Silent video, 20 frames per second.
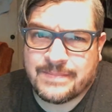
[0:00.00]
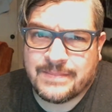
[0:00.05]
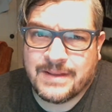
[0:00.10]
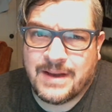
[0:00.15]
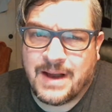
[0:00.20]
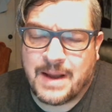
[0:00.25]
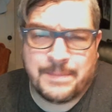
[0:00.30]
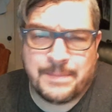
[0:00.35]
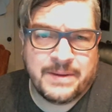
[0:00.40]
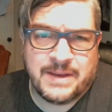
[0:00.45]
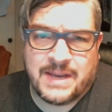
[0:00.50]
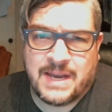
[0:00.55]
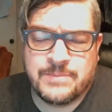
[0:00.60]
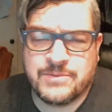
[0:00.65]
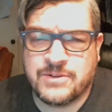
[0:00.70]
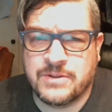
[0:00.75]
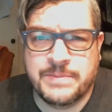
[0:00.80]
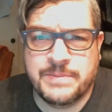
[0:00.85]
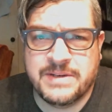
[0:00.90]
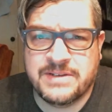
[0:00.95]
I play games
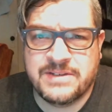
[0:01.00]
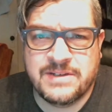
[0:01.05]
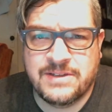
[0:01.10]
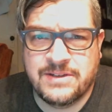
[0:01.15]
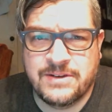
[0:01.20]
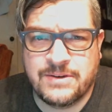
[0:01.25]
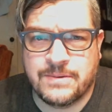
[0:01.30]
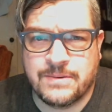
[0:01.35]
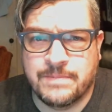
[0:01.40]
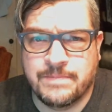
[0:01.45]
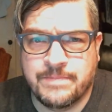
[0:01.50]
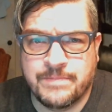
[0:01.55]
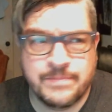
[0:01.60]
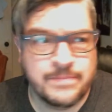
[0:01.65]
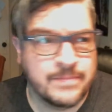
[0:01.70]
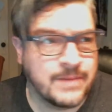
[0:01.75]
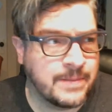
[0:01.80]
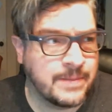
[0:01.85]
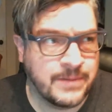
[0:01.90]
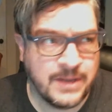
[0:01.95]
on the PC too.
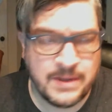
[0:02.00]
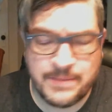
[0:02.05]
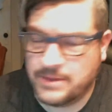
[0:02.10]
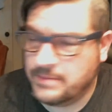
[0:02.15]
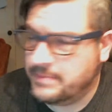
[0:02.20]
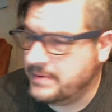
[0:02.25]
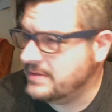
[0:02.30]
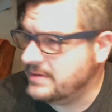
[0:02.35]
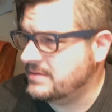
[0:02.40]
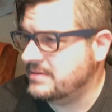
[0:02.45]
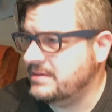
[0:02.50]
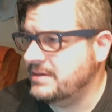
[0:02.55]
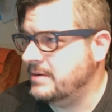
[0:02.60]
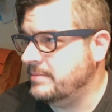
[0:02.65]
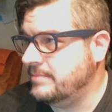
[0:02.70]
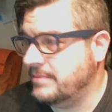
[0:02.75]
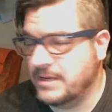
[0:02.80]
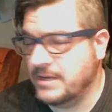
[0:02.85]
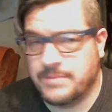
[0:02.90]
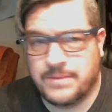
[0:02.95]
I play them on the PC. I
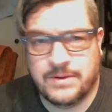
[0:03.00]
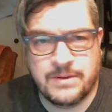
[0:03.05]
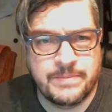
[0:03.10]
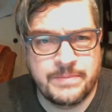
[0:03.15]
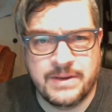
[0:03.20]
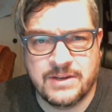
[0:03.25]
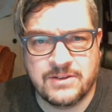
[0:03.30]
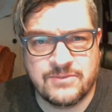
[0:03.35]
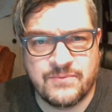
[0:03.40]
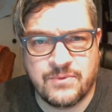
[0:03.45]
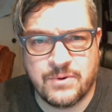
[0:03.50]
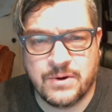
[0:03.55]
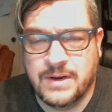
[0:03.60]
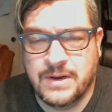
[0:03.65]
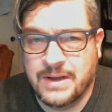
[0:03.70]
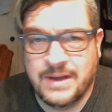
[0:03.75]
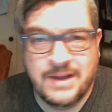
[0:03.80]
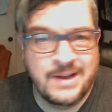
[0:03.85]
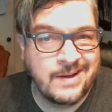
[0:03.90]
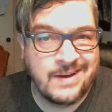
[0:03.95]
play them on the PS4.
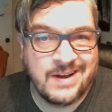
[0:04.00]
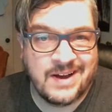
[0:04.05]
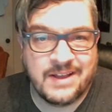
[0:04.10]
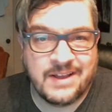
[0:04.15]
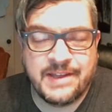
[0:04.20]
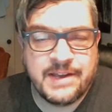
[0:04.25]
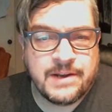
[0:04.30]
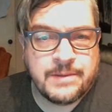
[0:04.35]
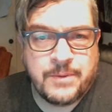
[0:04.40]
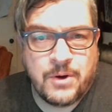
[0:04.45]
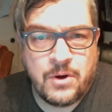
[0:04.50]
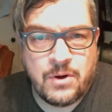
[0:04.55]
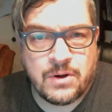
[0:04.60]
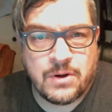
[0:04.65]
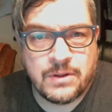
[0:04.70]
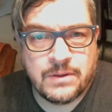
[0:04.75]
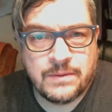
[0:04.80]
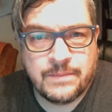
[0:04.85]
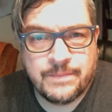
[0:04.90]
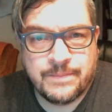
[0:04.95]
I like them
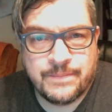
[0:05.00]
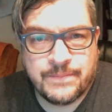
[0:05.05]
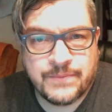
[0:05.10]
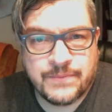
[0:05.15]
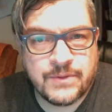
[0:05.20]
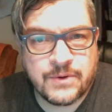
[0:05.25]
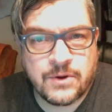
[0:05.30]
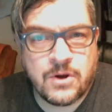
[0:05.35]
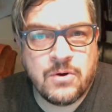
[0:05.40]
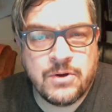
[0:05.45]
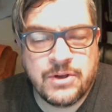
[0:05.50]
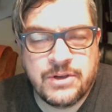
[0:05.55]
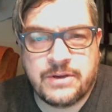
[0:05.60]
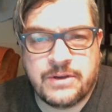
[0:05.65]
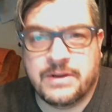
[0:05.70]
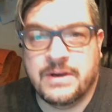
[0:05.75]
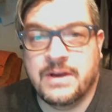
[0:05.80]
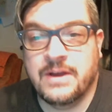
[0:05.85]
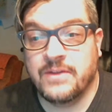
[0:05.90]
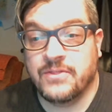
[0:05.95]
all. They're all
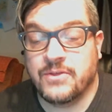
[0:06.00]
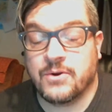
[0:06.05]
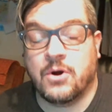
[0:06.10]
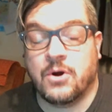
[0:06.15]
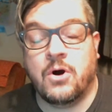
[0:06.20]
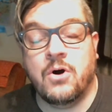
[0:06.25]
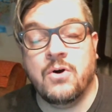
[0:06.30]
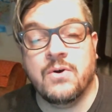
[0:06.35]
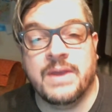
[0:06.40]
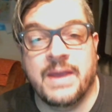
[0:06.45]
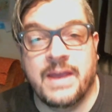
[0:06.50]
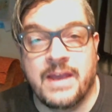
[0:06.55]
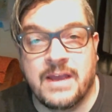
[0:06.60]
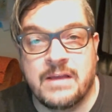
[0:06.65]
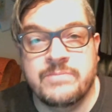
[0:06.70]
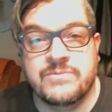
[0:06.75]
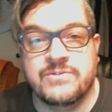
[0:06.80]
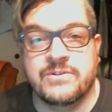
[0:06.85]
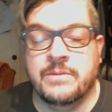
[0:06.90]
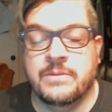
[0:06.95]
good. They're all
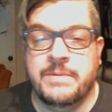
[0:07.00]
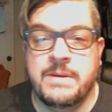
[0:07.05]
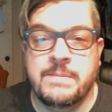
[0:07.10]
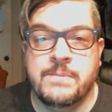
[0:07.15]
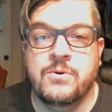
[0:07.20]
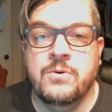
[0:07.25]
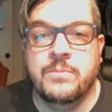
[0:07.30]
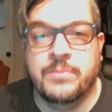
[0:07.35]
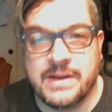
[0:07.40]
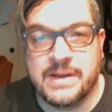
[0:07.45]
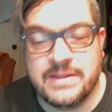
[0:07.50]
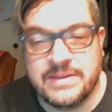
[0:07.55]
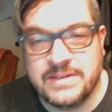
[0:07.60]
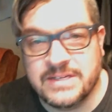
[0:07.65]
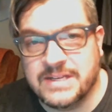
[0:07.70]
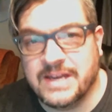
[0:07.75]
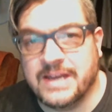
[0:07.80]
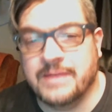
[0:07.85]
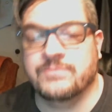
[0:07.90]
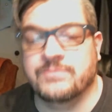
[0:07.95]
games, and the people who play
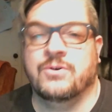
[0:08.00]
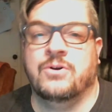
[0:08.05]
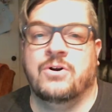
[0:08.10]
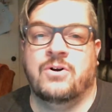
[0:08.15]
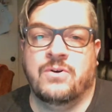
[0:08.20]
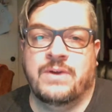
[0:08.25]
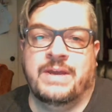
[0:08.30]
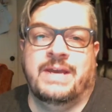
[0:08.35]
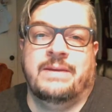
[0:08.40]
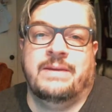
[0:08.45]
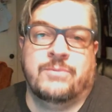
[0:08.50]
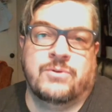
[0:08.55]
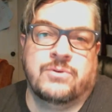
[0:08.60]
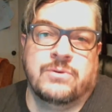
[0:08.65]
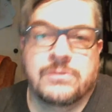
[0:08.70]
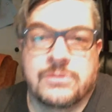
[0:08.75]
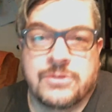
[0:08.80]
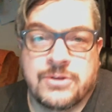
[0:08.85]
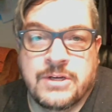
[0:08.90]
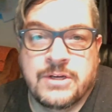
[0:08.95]
these games are all
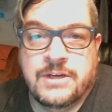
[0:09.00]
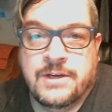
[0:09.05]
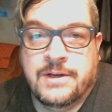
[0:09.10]
gamers.